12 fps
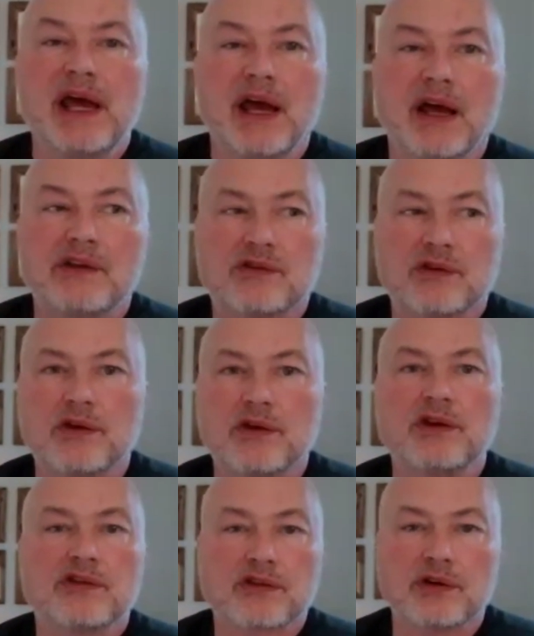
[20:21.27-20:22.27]
And so
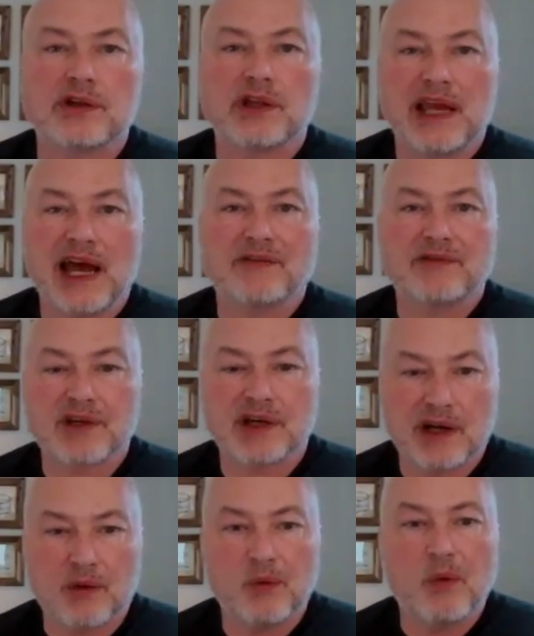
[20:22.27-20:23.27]
you certainly have to
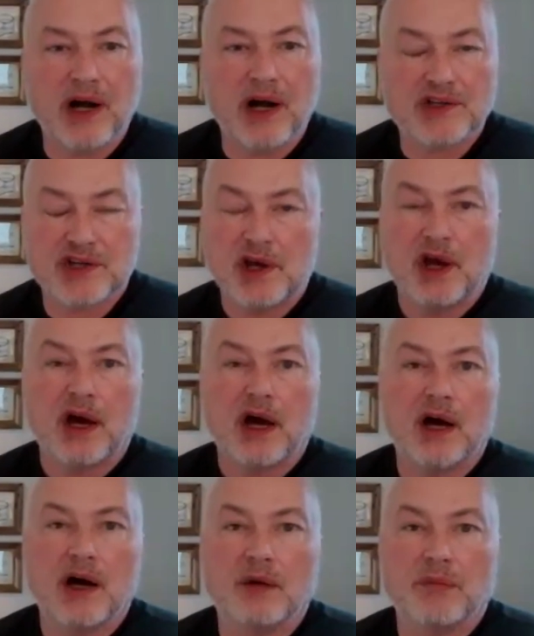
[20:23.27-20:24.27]
kind of watch
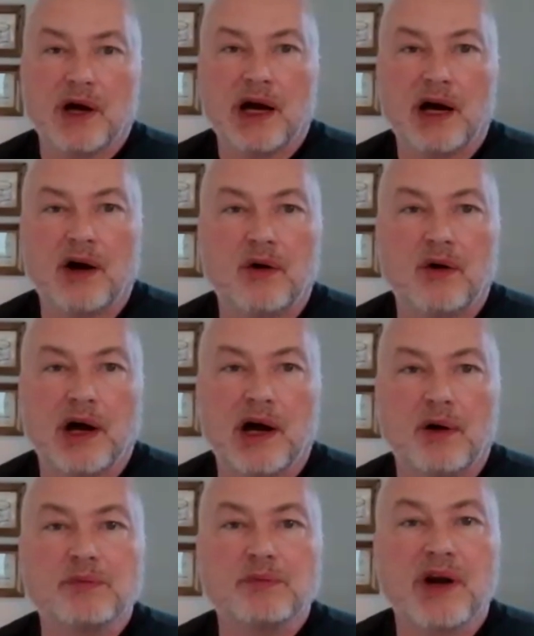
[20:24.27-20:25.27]

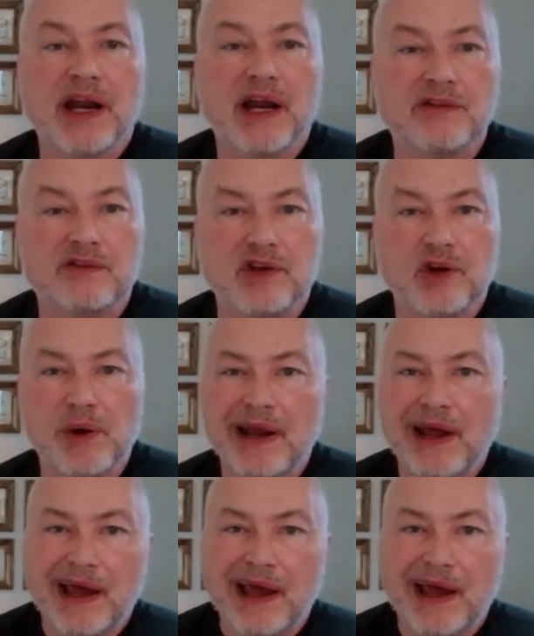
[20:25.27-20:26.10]
how brands do it,